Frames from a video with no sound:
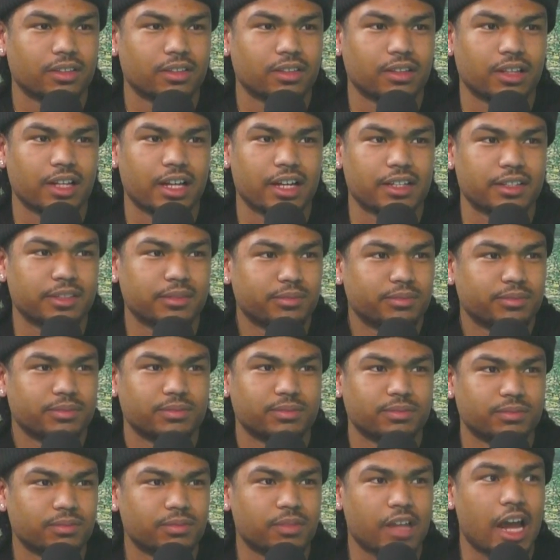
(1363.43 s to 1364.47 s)
like
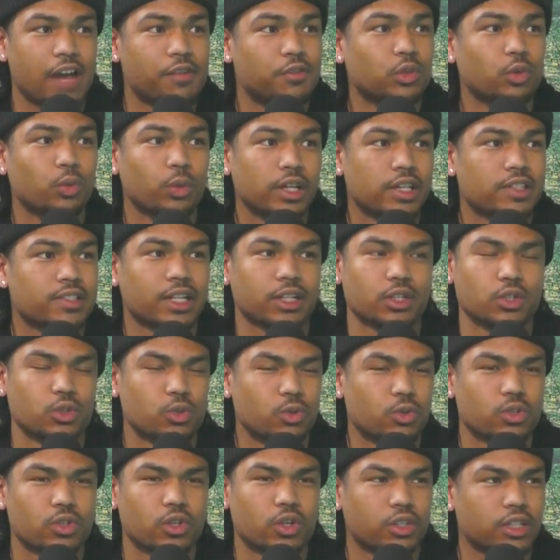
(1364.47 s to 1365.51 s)
every week is like a
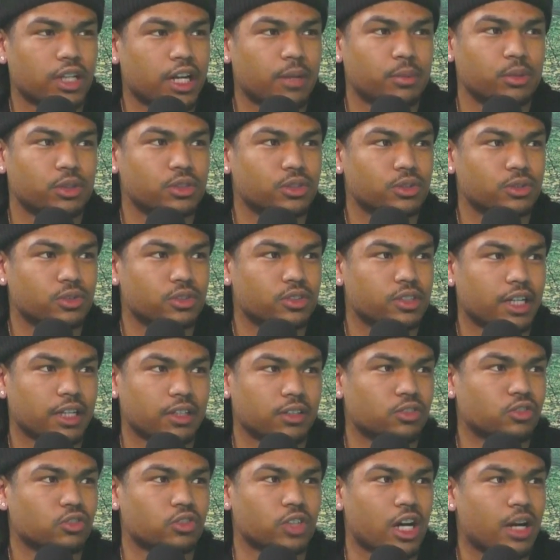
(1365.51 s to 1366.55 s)
new song that I produce, like
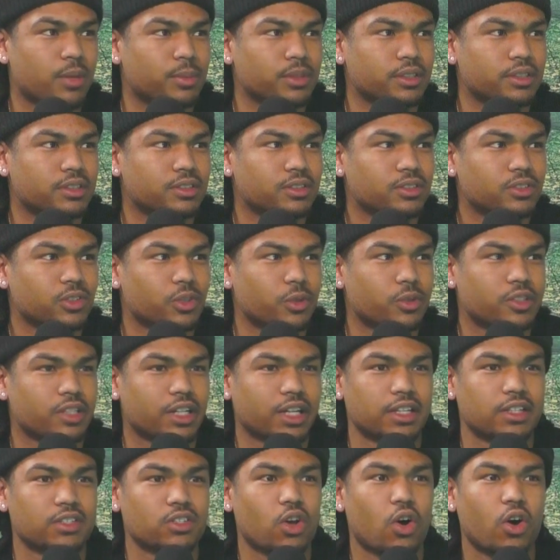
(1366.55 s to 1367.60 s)
dropping. So it's
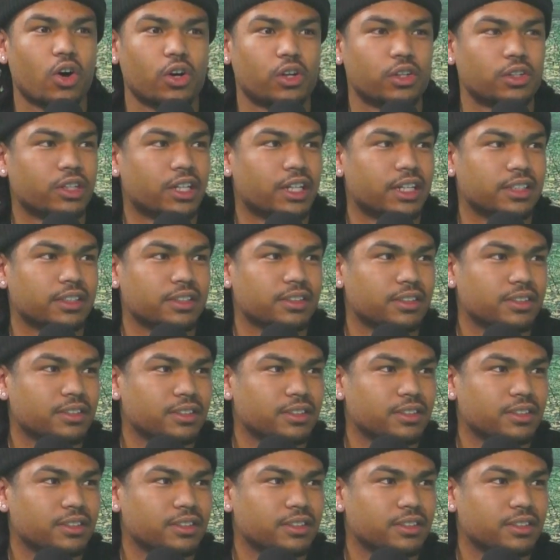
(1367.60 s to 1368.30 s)
like it's hard like